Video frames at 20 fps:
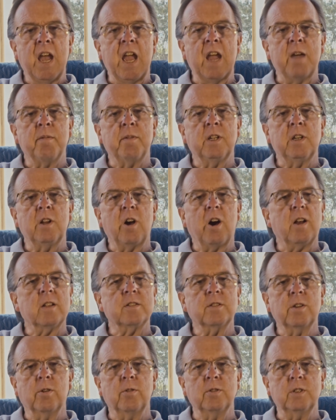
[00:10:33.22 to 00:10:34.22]
Hammond
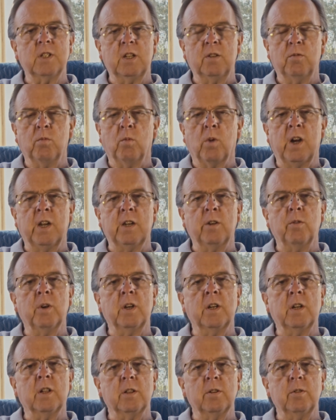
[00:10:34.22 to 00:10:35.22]
also didn't want to
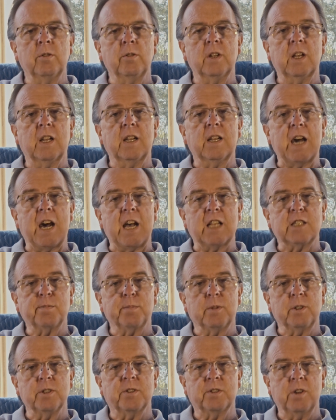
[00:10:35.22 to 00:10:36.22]
include a
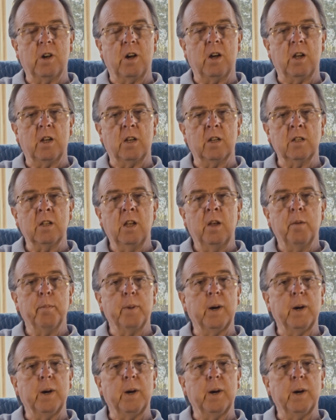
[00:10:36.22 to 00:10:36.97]
gospel song,